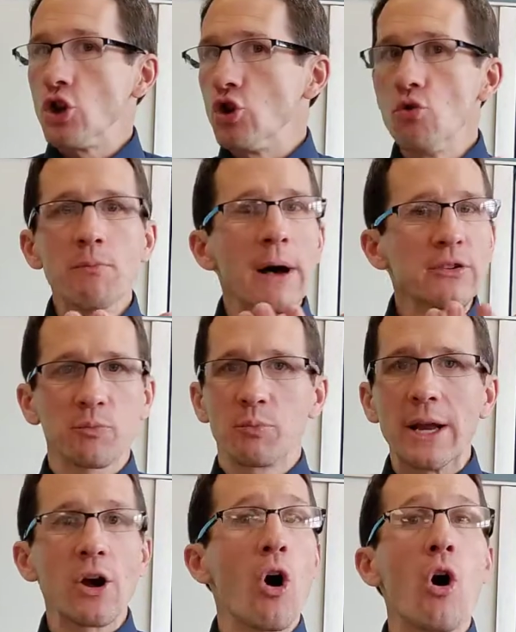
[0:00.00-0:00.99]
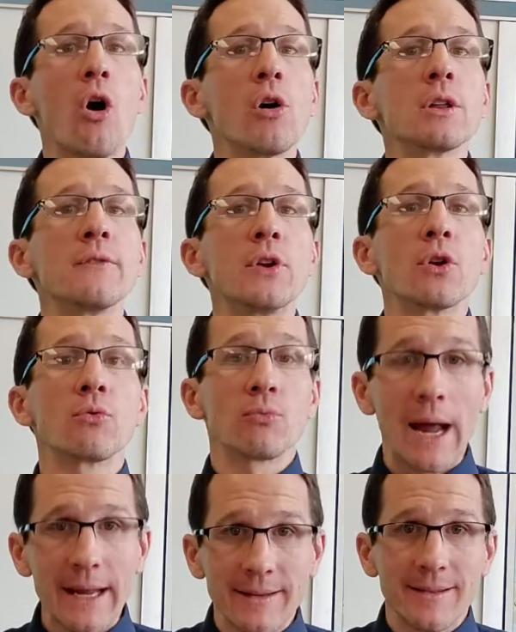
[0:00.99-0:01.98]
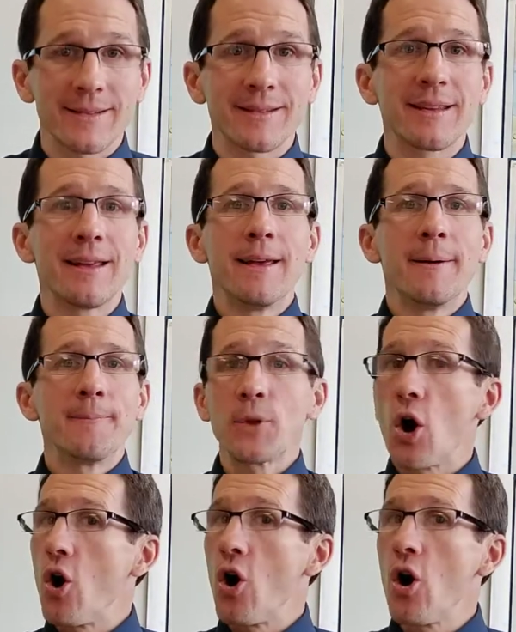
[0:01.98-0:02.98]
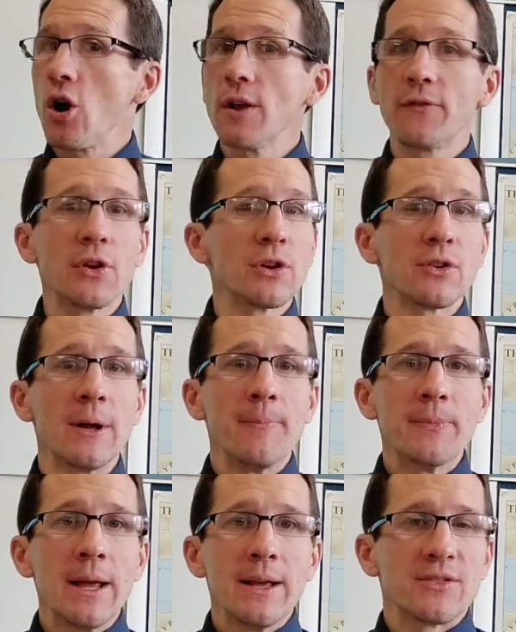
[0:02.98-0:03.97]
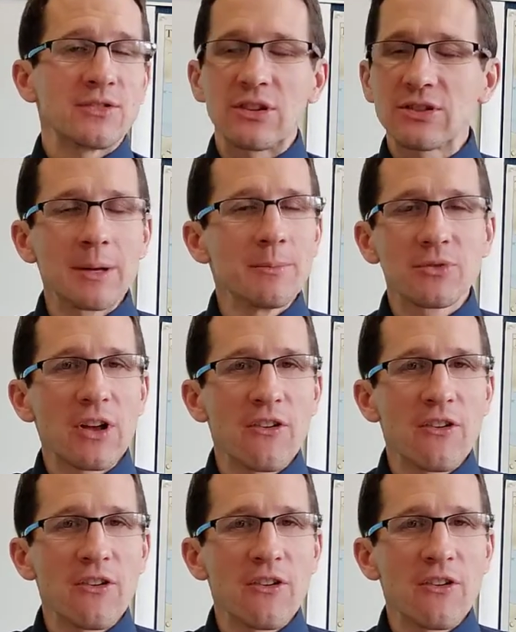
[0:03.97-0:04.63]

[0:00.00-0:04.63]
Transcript: You must bring all of your rights, all of your systems